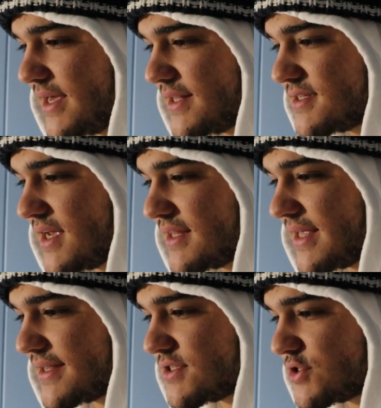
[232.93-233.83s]
It's not
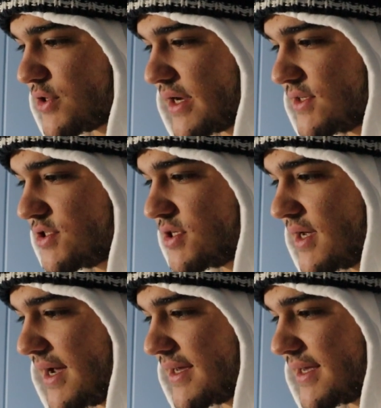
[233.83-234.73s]
that strange,
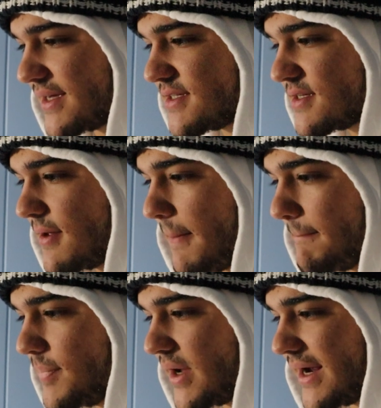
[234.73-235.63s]
I guess,
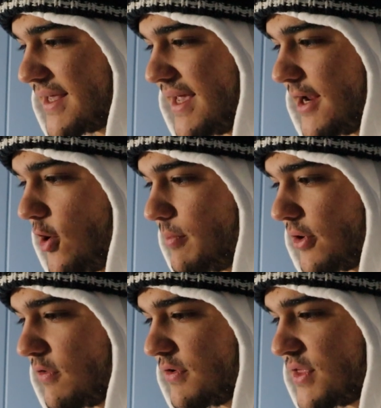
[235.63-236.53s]
but I can't help
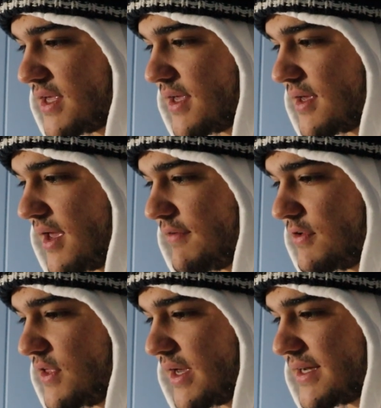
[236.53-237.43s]
but overthinking
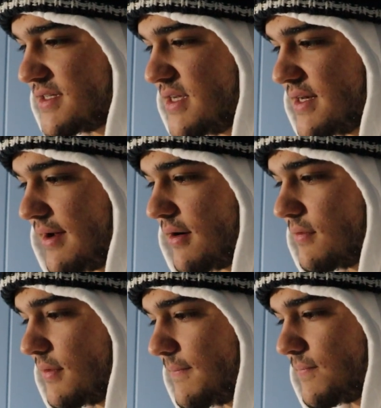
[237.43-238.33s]
everything I see now.